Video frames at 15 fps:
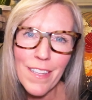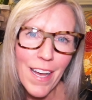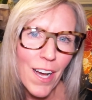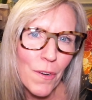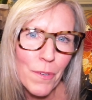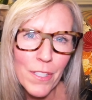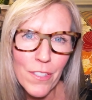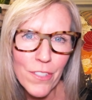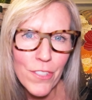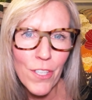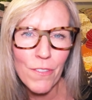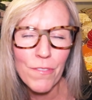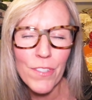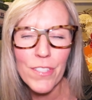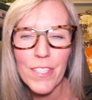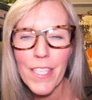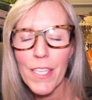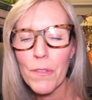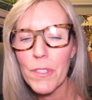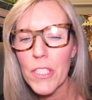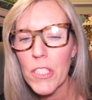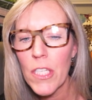how we learned our first
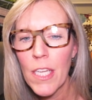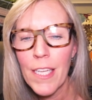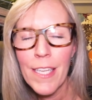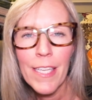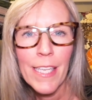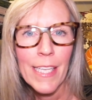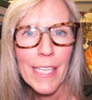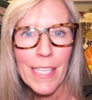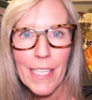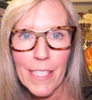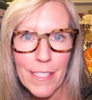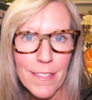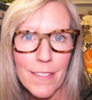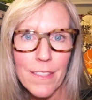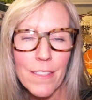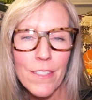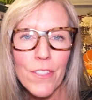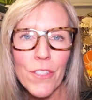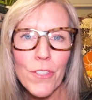language. It isn't.